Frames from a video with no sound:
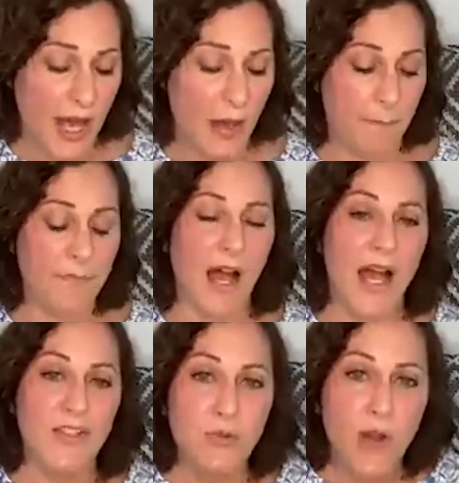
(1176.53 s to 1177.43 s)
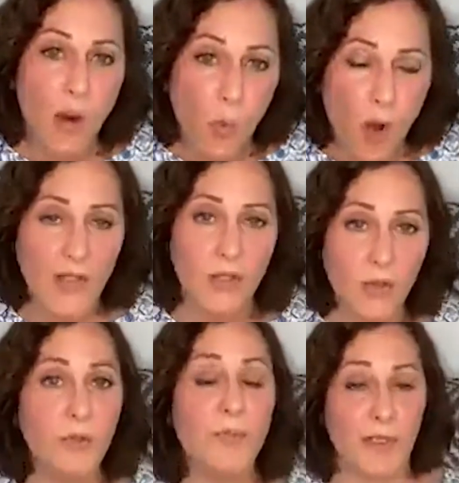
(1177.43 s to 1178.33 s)
I do not want
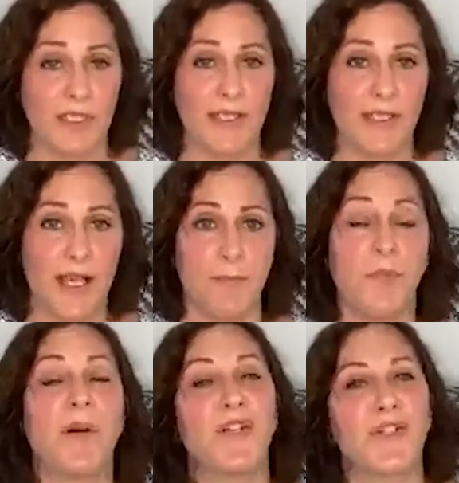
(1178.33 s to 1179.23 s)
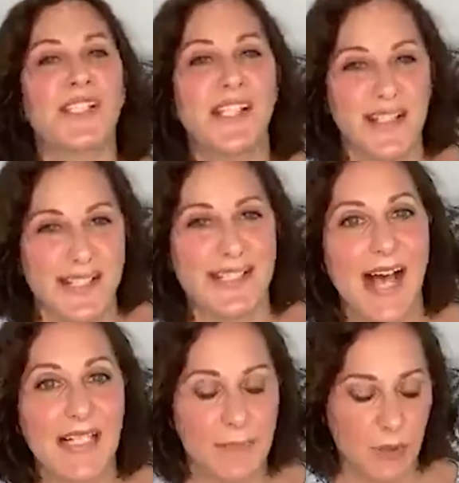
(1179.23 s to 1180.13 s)
you building the temple, but your son
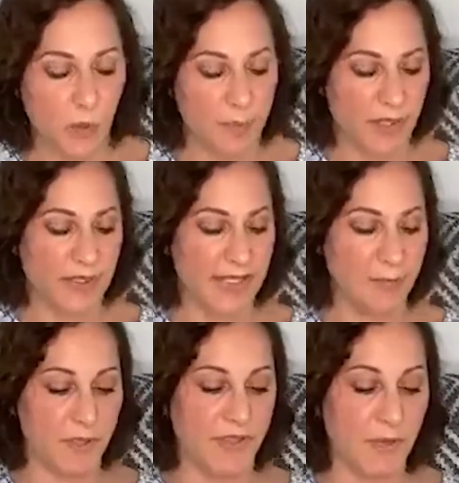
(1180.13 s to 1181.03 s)
Solomon will build the temple."